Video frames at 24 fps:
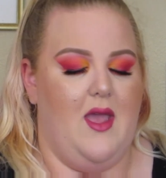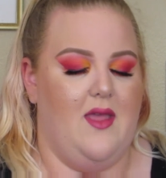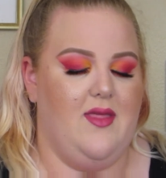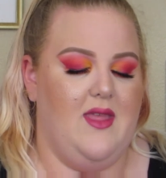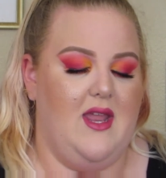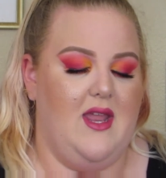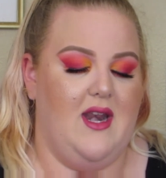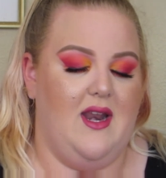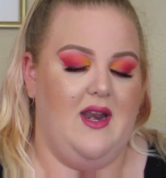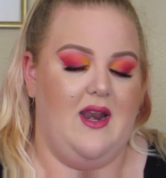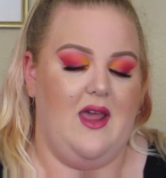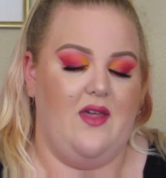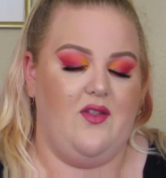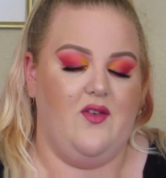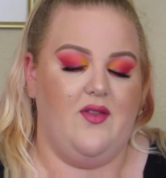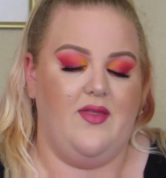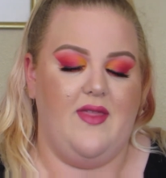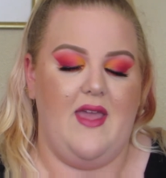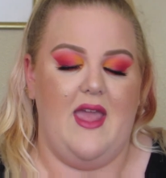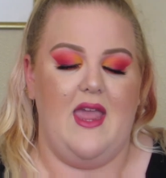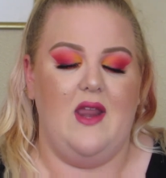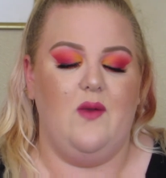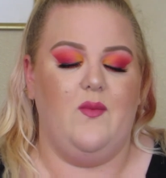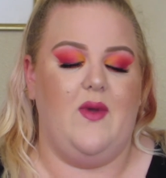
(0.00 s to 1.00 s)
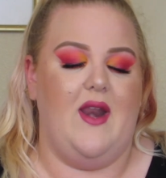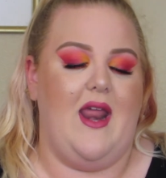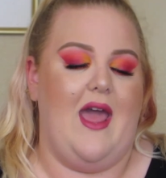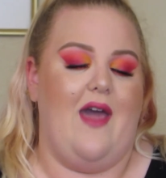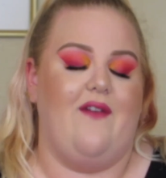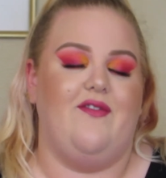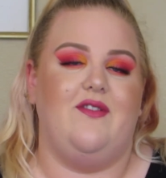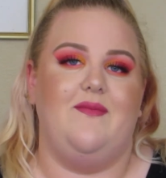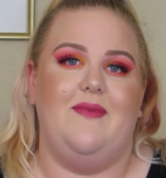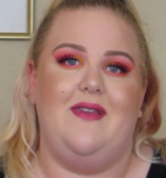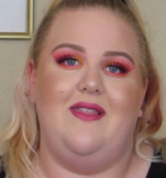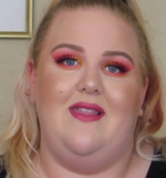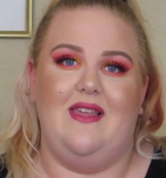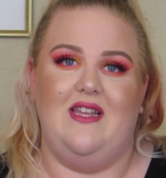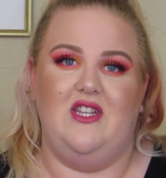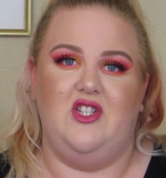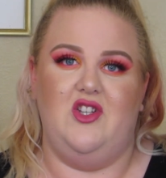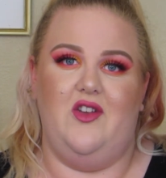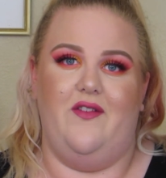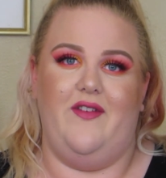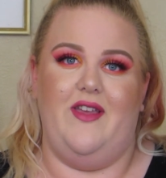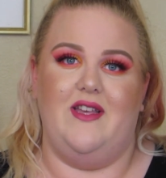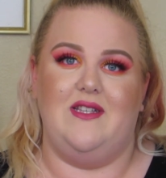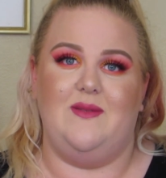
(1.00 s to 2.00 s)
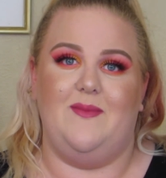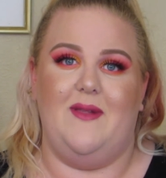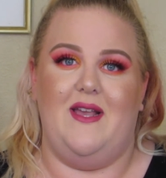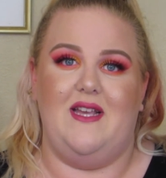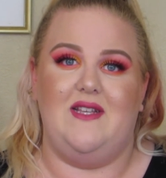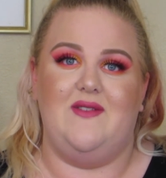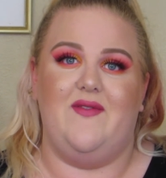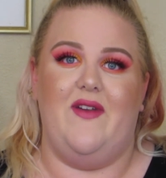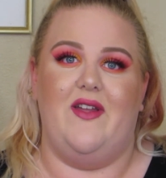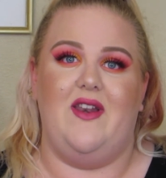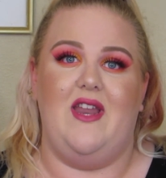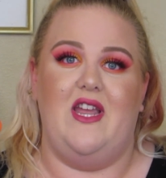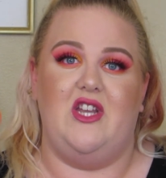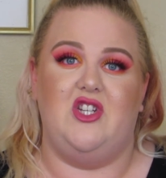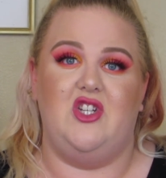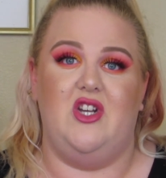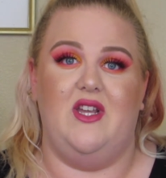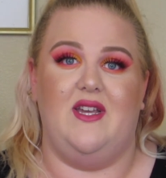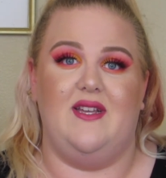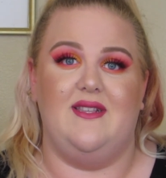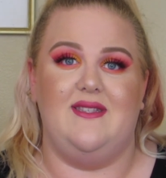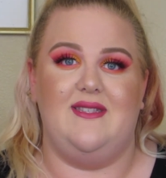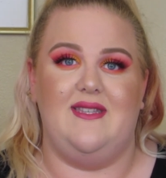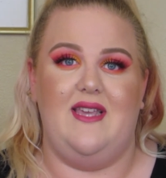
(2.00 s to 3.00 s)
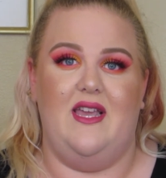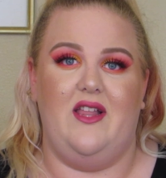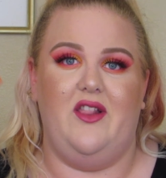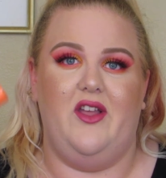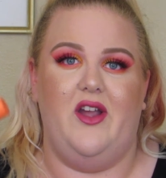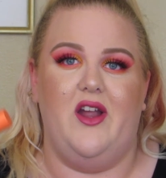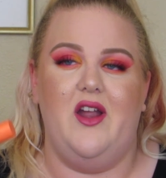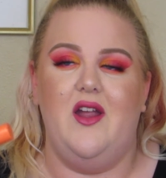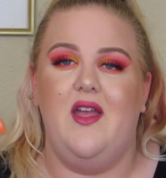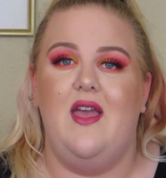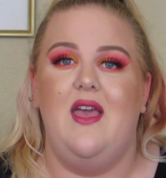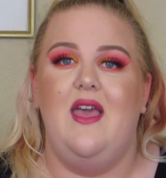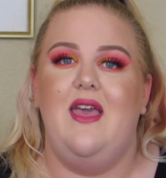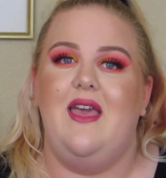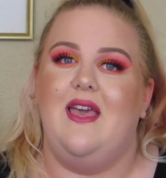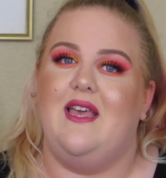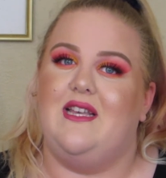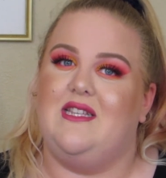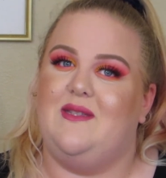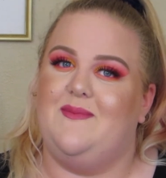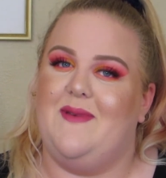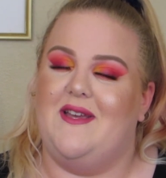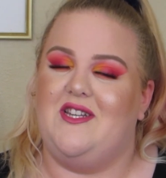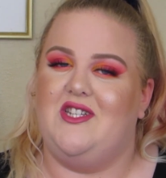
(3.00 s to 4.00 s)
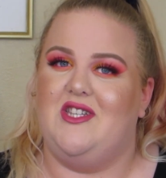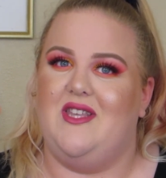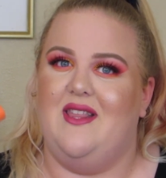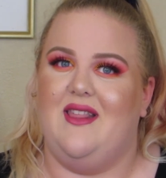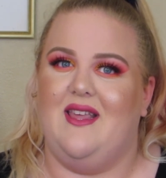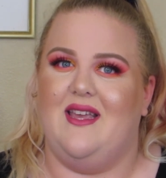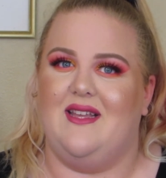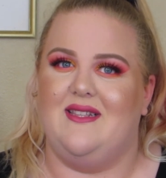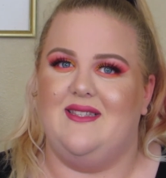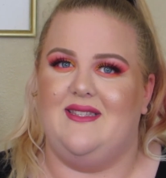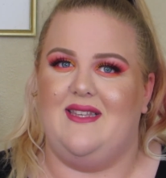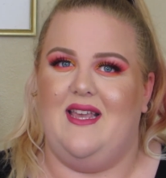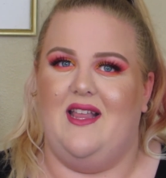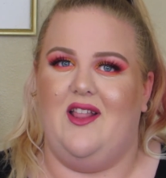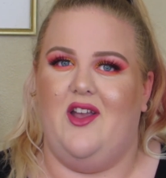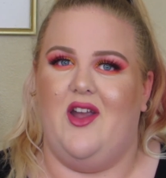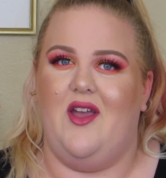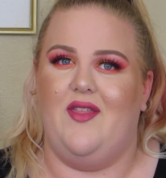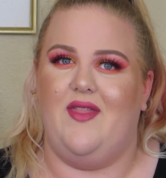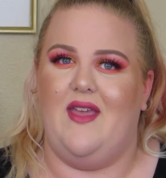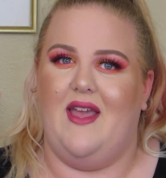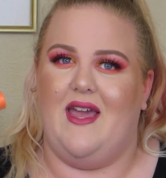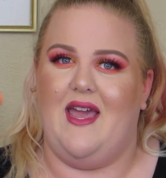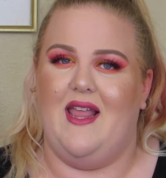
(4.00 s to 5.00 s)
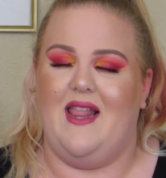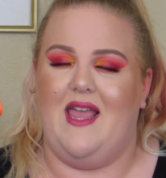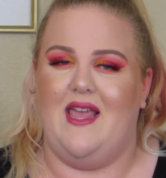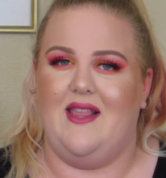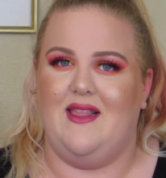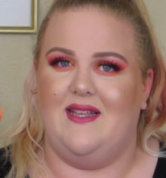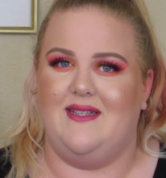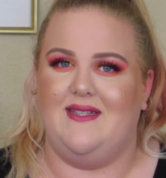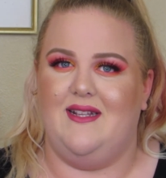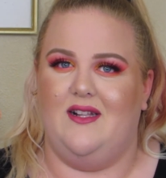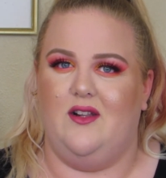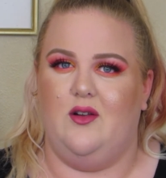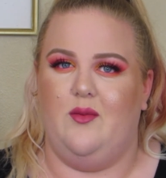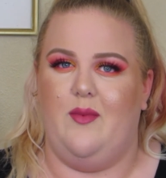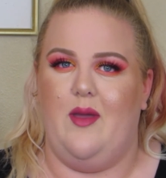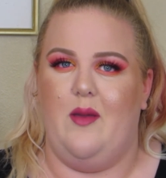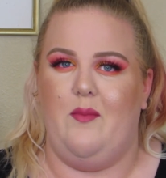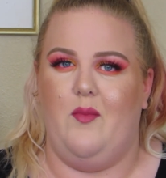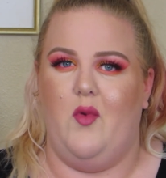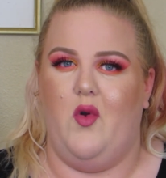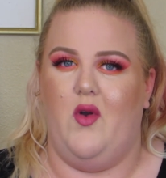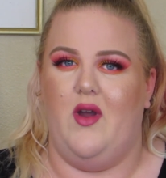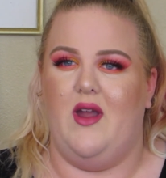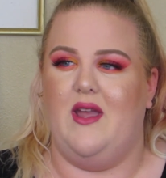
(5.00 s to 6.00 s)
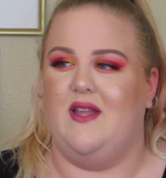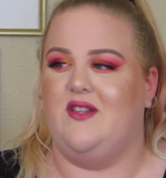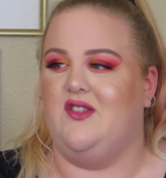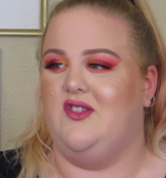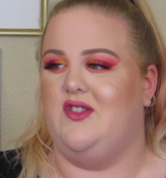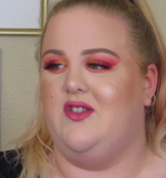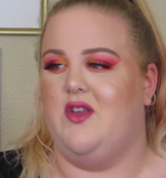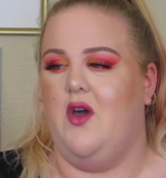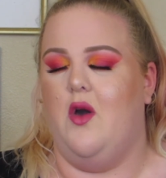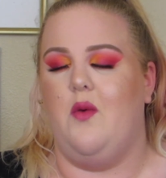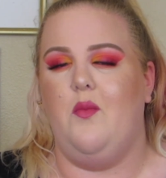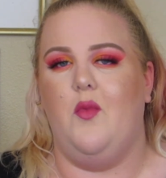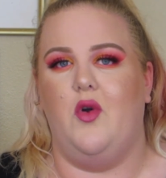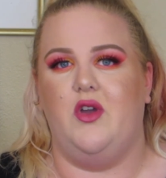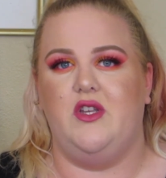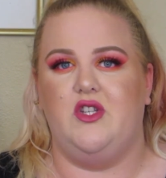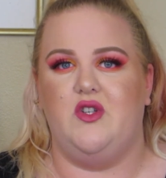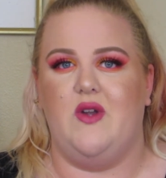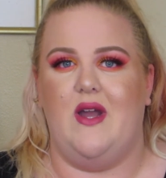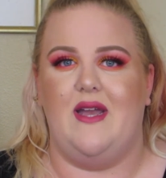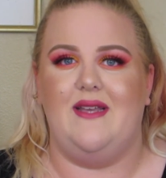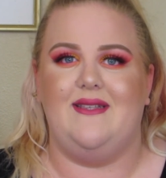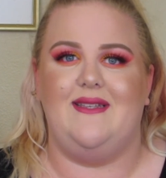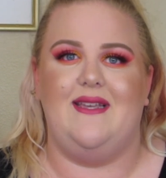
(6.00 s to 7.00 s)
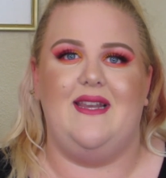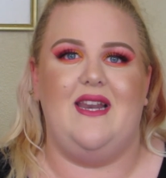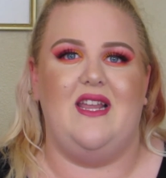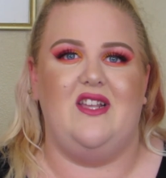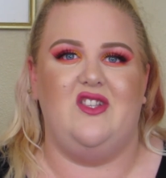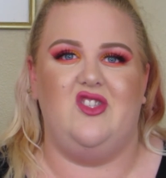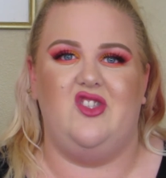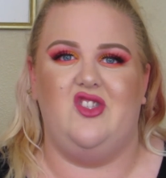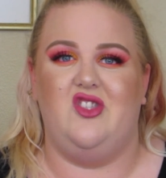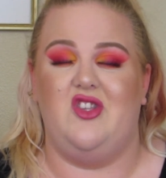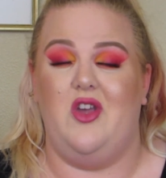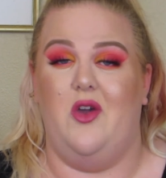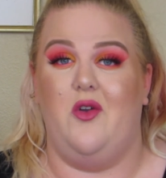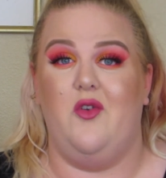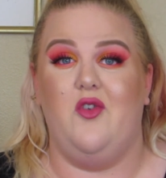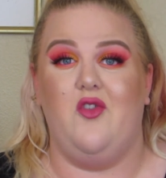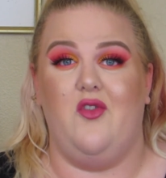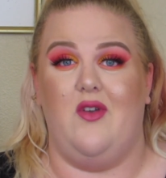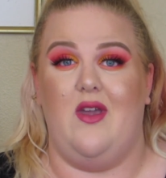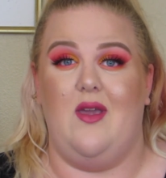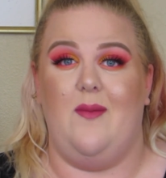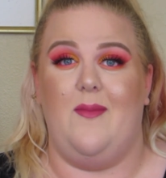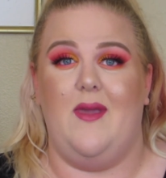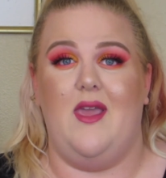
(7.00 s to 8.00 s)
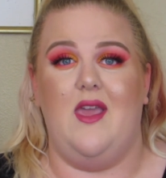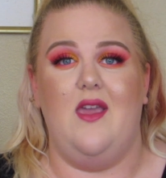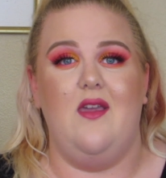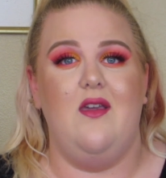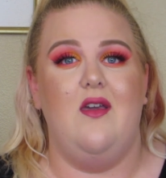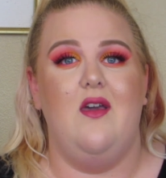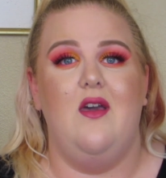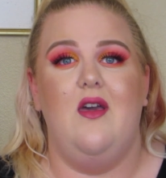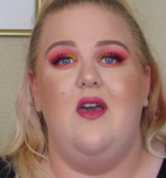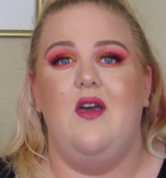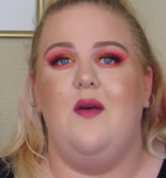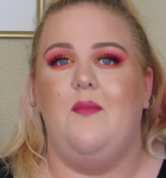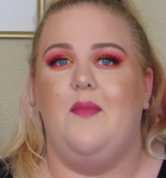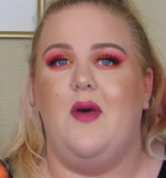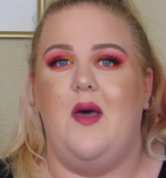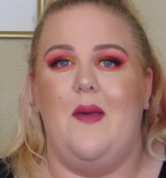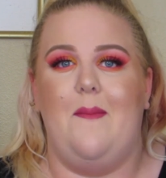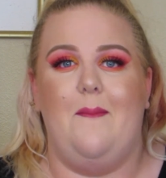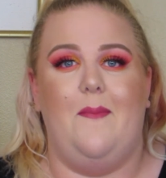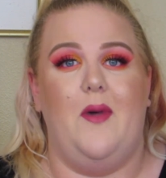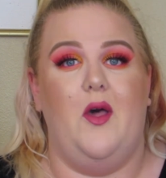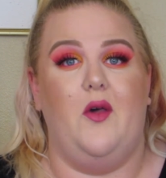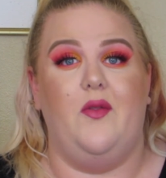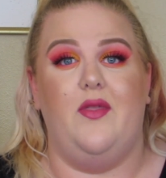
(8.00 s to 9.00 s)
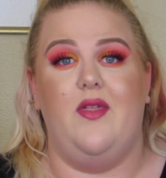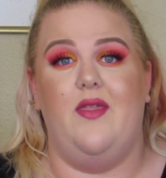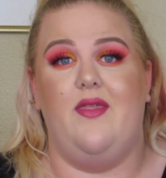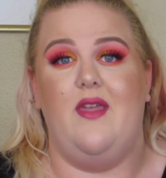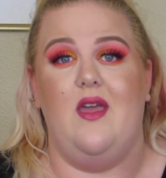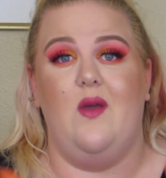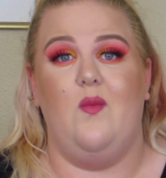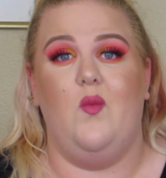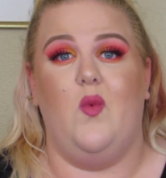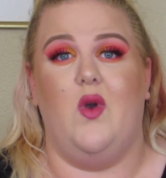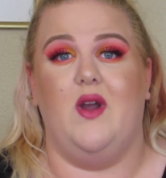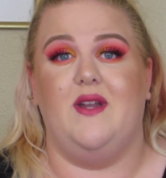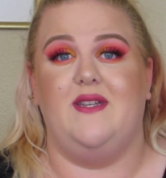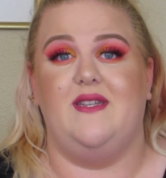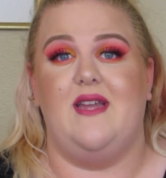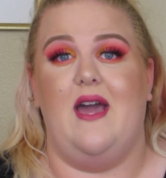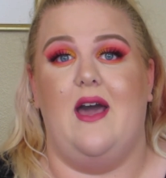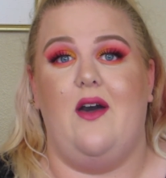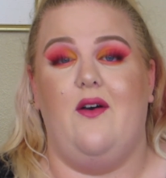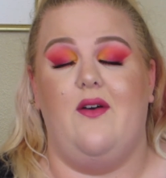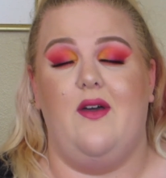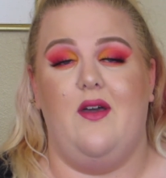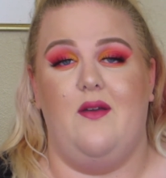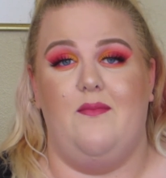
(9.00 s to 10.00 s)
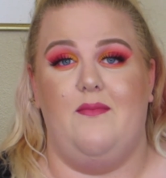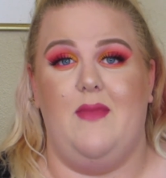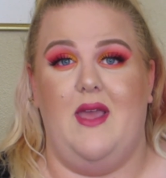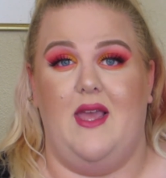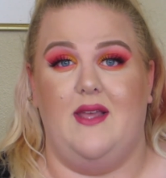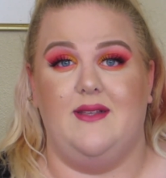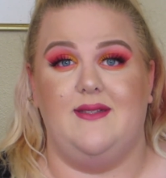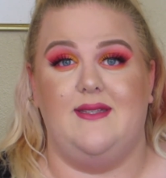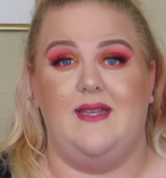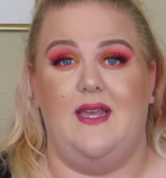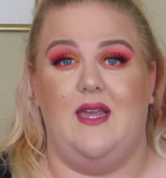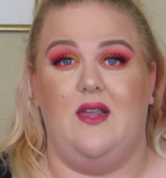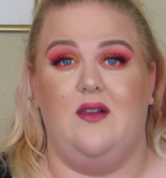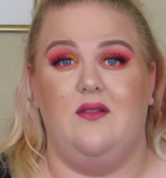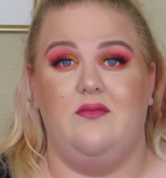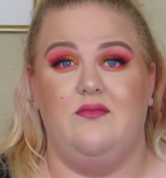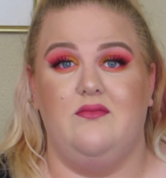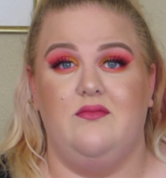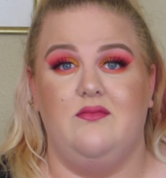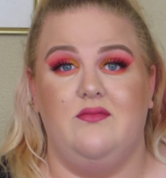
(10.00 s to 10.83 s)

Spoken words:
And then another thing would have to be the Juvia's Place Foundation and Concealer, especially the concealer. I think I like this a little bit more. It's so moisturizing and so creamy, but both of them worked out amazing.